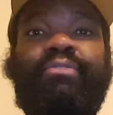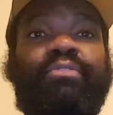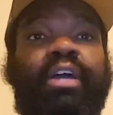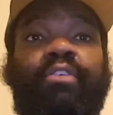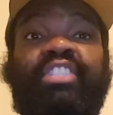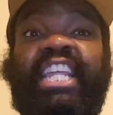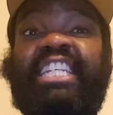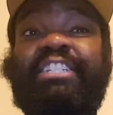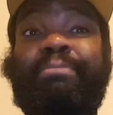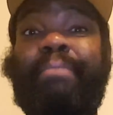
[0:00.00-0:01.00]
Who knows? They
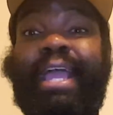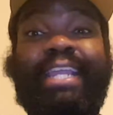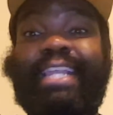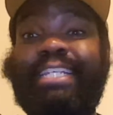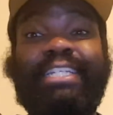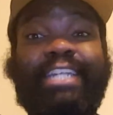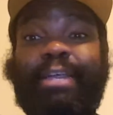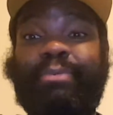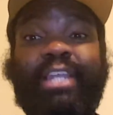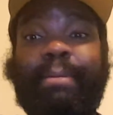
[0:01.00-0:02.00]
just might. That's a
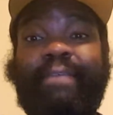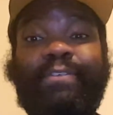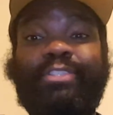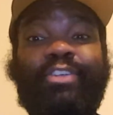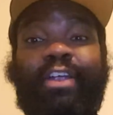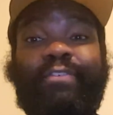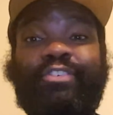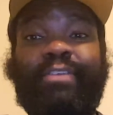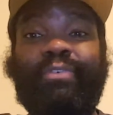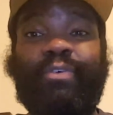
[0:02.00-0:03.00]
terrible team. I feel sorry for
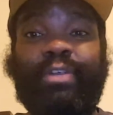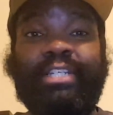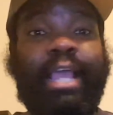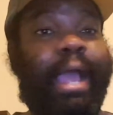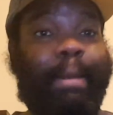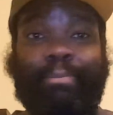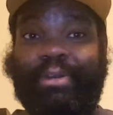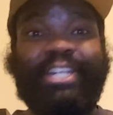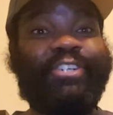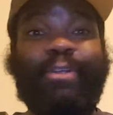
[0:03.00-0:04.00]
Trevor Lawrence. I'm
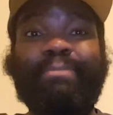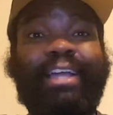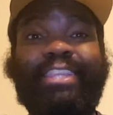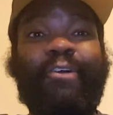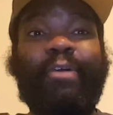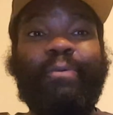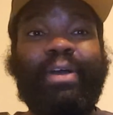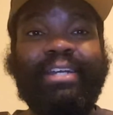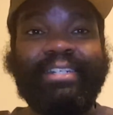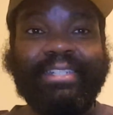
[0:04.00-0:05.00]
pretty sure I'm not the only
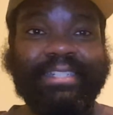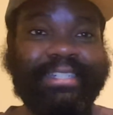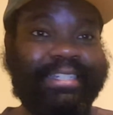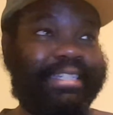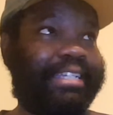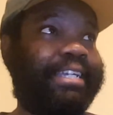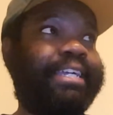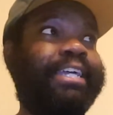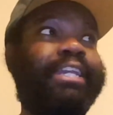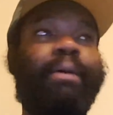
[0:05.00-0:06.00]
one. Because
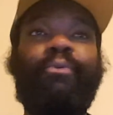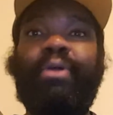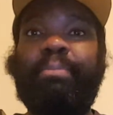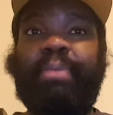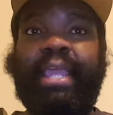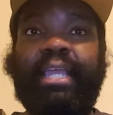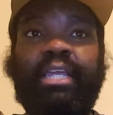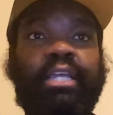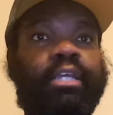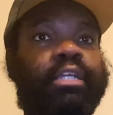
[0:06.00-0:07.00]
number one
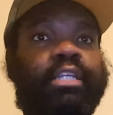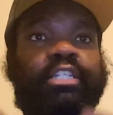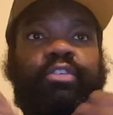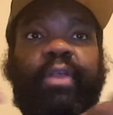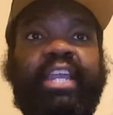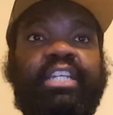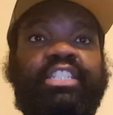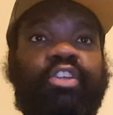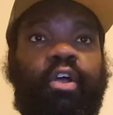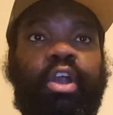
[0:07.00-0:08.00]
pick, this great
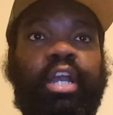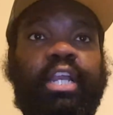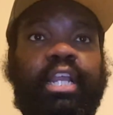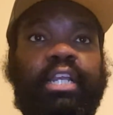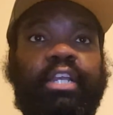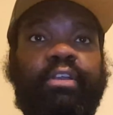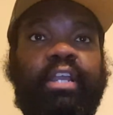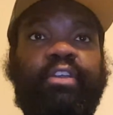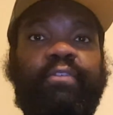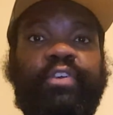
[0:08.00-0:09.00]
star at the
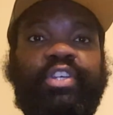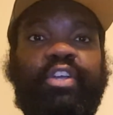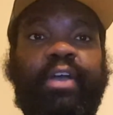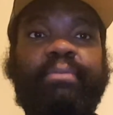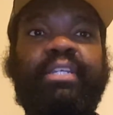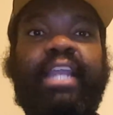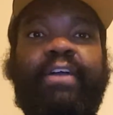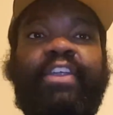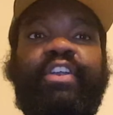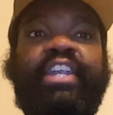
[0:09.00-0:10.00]
University of Clemson,
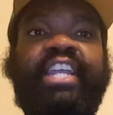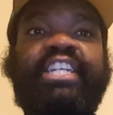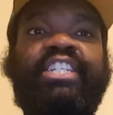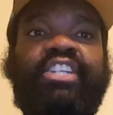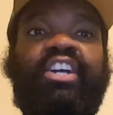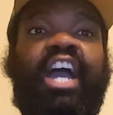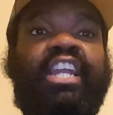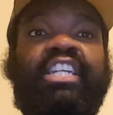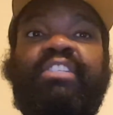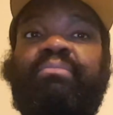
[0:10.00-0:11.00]
now here he is stuck
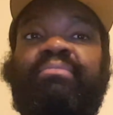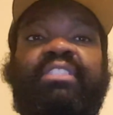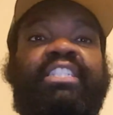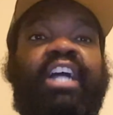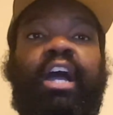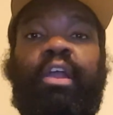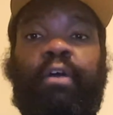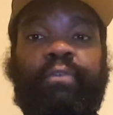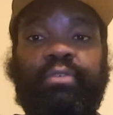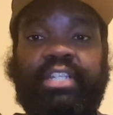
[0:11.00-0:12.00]
on a
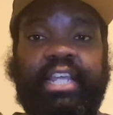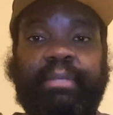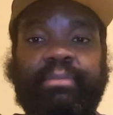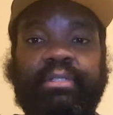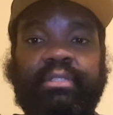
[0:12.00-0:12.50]
god-awful team.